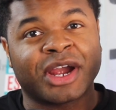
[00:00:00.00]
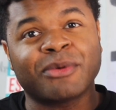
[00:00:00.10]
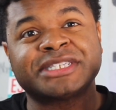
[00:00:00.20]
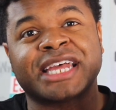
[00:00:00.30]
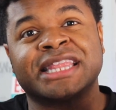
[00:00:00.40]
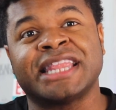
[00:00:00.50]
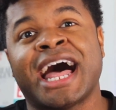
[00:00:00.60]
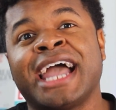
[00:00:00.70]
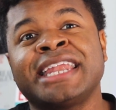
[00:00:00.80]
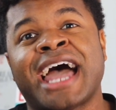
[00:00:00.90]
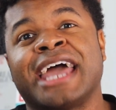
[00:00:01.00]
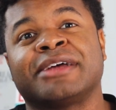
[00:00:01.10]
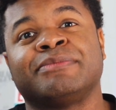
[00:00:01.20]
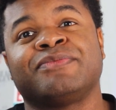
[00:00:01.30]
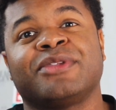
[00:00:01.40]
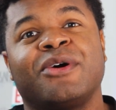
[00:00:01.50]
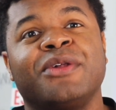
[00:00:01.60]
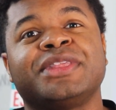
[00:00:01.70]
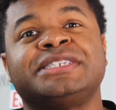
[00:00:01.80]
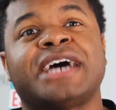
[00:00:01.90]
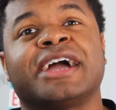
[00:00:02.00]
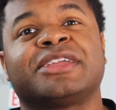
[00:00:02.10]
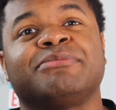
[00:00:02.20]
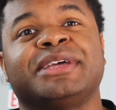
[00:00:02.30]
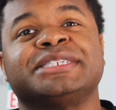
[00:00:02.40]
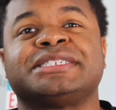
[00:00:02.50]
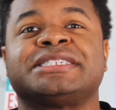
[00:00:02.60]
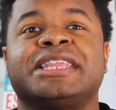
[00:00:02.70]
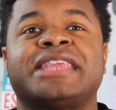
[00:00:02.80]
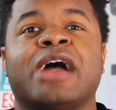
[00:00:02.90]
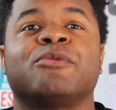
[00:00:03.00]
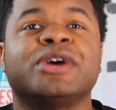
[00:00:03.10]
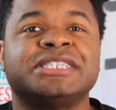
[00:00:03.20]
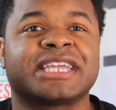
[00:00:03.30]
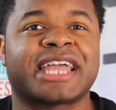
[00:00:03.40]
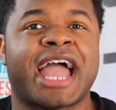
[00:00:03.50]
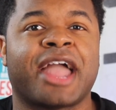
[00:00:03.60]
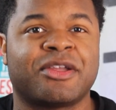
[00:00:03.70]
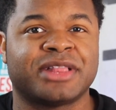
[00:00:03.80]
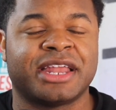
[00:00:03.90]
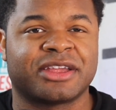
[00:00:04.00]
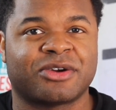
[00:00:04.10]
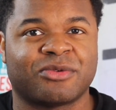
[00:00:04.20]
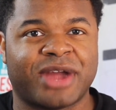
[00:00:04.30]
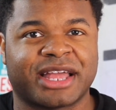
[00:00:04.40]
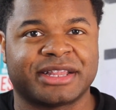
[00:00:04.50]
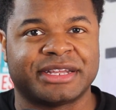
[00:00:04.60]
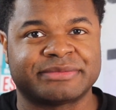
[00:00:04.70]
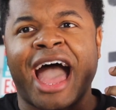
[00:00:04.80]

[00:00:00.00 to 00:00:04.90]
There was a line item on the documents that wasn't calculated correctly.